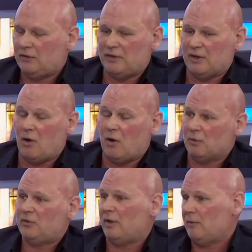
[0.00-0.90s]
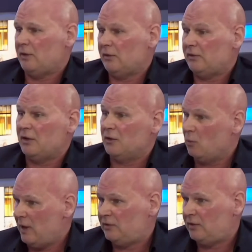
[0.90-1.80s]
It's now almost 7 years. And
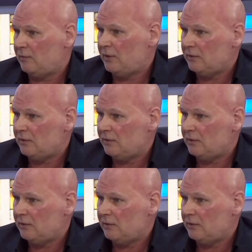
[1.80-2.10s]
you know why it's 7